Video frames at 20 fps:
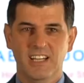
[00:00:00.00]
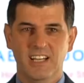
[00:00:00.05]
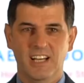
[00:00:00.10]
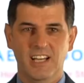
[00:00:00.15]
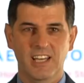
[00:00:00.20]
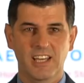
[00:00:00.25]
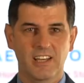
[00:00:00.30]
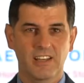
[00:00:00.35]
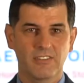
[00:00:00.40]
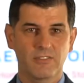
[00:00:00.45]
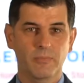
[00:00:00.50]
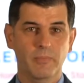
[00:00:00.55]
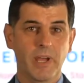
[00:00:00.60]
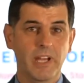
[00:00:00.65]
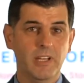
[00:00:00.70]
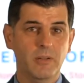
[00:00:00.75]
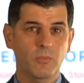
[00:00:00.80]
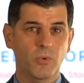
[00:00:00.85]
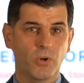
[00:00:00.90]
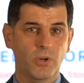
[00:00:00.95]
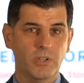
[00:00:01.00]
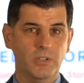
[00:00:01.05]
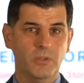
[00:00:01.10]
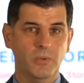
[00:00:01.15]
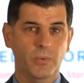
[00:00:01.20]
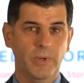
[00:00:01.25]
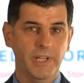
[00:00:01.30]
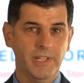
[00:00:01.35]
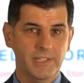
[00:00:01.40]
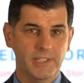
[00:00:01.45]
I have many more
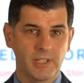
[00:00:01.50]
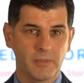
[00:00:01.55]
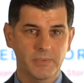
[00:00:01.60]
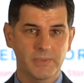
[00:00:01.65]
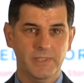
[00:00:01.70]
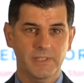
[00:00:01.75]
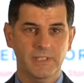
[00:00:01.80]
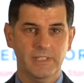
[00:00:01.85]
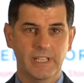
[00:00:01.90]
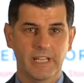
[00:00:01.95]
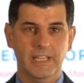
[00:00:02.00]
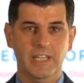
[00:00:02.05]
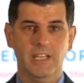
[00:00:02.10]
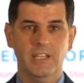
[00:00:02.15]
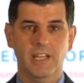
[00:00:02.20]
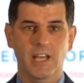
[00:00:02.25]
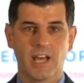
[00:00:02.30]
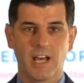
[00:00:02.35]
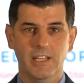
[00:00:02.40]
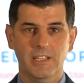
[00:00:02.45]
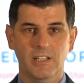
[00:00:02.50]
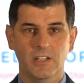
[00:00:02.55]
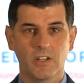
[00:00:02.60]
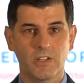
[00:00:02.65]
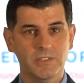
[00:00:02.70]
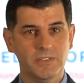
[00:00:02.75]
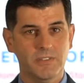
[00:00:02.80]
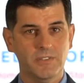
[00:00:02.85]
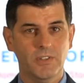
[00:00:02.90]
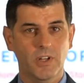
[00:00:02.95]
quick tips that can add
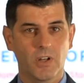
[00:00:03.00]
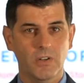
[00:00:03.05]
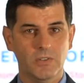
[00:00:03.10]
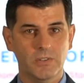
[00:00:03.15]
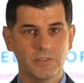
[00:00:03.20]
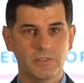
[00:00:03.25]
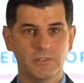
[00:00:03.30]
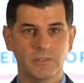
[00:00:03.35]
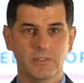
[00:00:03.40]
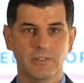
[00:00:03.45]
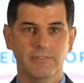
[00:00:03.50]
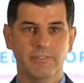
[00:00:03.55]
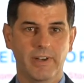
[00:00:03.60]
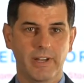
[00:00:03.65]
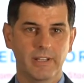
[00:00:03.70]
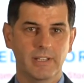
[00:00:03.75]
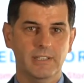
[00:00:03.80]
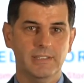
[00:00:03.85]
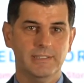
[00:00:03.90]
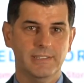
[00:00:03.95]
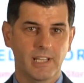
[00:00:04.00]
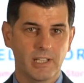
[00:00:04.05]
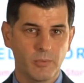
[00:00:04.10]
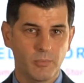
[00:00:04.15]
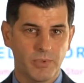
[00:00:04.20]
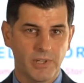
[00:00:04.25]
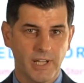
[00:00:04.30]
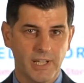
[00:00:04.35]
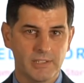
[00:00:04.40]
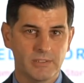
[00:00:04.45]
lots of dollars to the final selling
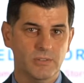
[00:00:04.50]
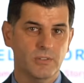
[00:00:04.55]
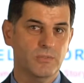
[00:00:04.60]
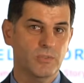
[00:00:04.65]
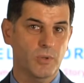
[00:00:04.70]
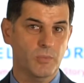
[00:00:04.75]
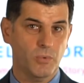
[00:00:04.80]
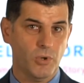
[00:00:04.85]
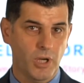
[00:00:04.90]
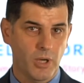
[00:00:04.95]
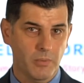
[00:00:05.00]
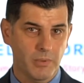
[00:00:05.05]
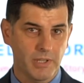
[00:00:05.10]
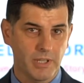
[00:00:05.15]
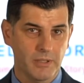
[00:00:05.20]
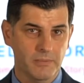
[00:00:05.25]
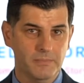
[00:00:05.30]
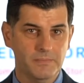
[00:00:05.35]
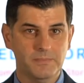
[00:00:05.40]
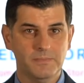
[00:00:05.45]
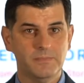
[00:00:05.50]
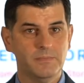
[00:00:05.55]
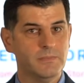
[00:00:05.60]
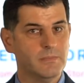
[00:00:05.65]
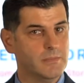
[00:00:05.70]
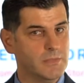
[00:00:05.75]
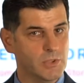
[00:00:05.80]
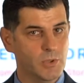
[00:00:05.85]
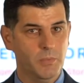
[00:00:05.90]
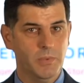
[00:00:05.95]
price of your property.
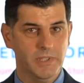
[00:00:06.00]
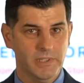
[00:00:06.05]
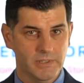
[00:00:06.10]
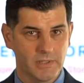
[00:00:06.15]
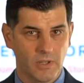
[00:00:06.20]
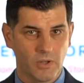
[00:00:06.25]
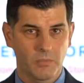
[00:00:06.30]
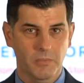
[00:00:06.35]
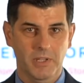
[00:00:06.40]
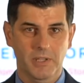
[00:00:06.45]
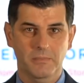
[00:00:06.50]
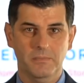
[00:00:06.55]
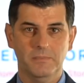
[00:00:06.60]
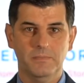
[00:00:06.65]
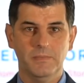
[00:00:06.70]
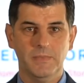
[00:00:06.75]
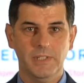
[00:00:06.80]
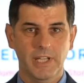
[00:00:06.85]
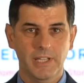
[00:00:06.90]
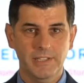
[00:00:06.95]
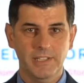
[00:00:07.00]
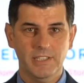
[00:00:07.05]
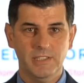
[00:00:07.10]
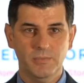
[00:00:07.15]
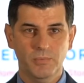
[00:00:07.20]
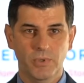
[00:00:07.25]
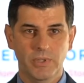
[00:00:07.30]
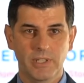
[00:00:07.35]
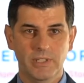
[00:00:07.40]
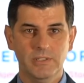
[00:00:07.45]
So please call me. Get
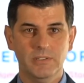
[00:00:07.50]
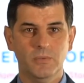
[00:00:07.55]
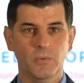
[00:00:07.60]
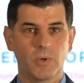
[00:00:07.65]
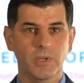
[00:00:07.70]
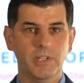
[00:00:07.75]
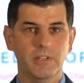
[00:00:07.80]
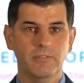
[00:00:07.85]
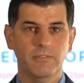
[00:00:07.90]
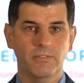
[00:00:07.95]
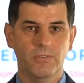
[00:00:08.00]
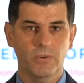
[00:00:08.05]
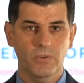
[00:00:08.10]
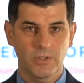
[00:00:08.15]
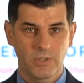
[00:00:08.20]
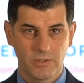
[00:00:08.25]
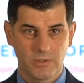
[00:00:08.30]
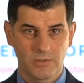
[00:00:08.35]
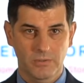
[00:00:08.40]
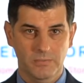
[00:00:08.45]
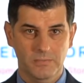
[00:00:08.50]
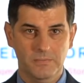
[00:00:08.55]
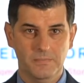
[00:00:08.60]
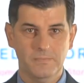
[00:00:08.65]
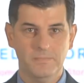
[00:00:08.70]
experience working for you.